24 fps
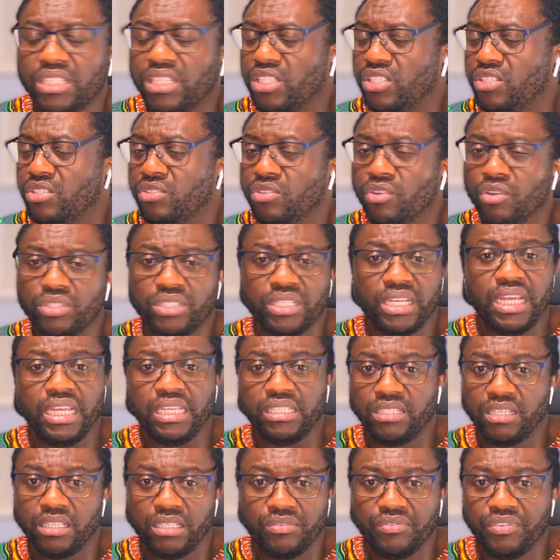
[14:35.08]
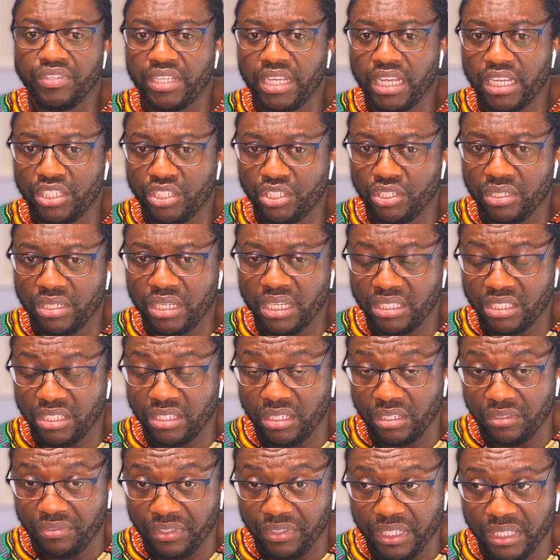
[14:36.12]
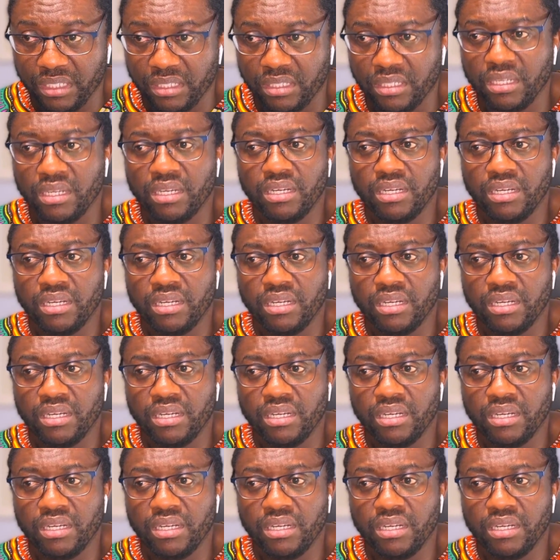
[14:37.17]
is not a certification. There's a difference.